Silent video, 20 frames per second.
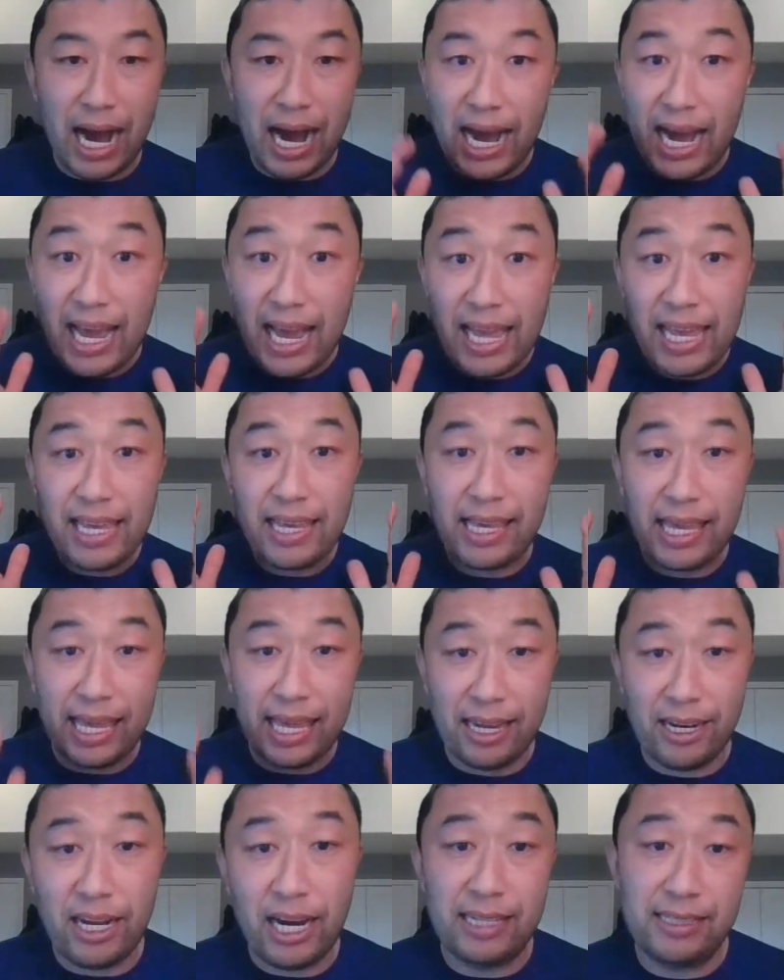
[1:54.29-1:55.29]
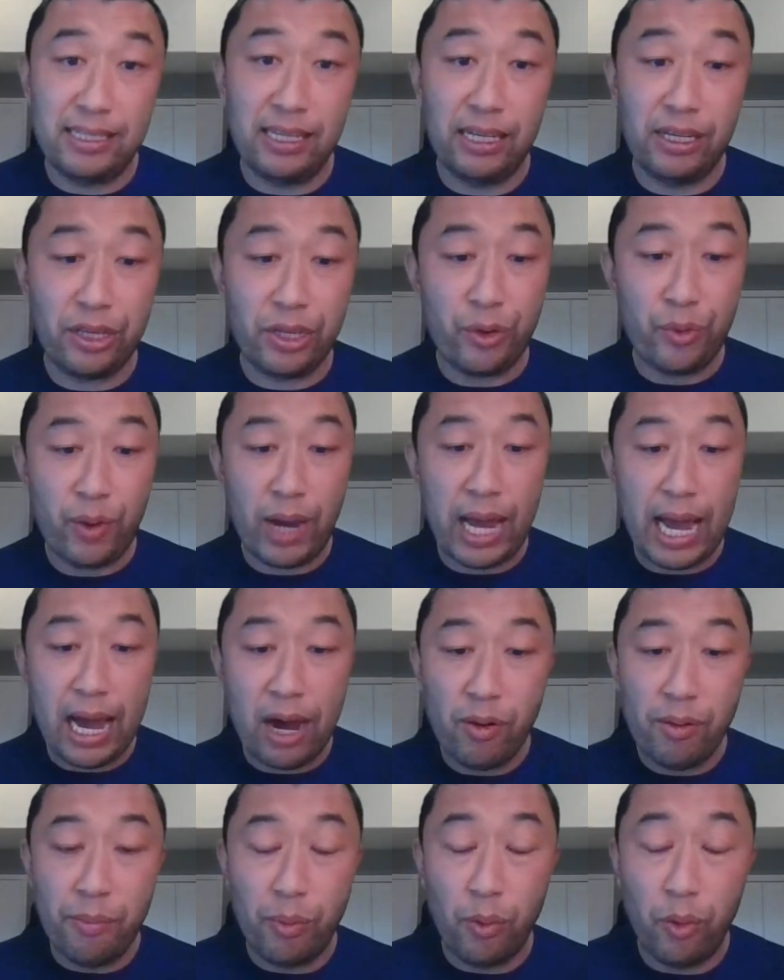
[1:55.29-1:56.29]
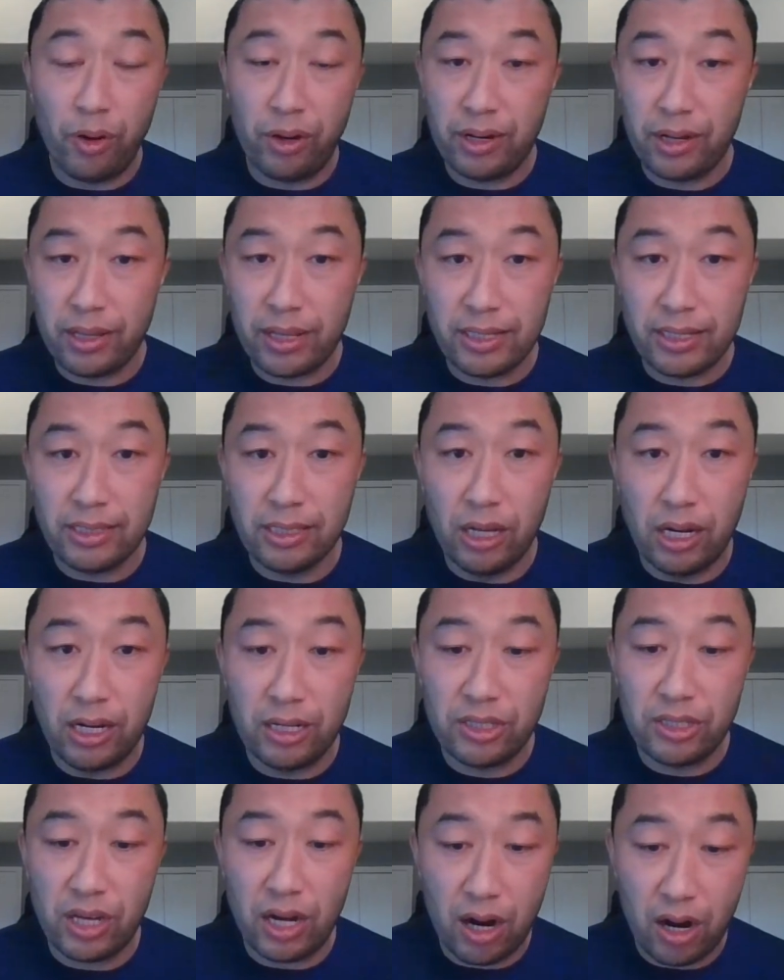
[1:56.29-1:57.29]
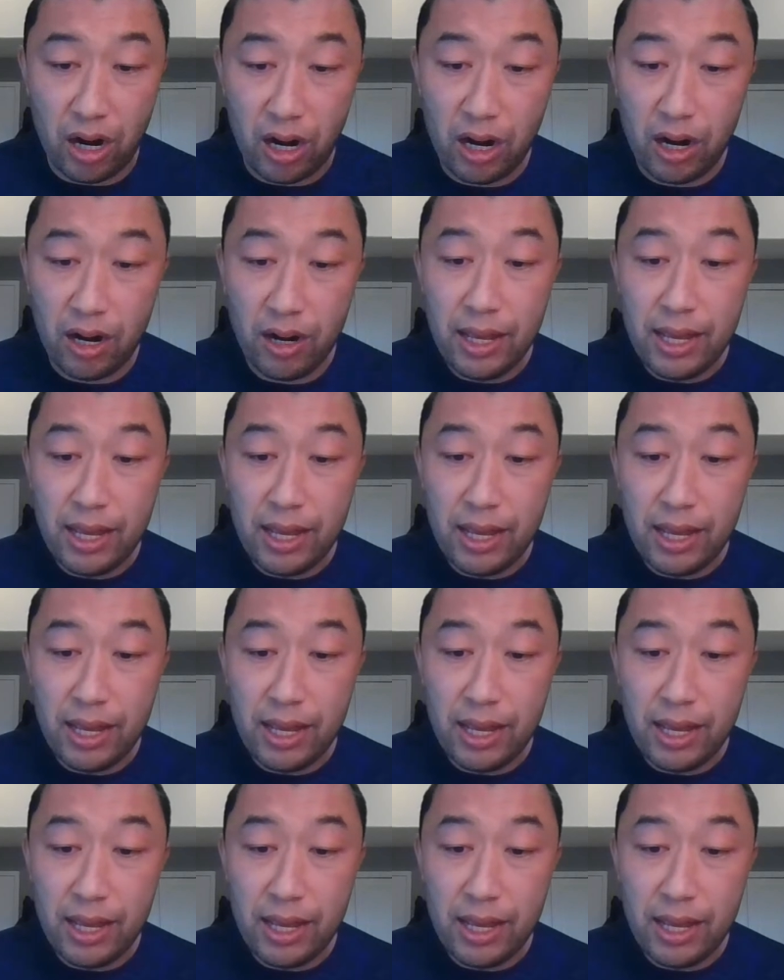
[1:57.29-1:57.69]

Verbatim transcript: I cannot tell you how important these laws are.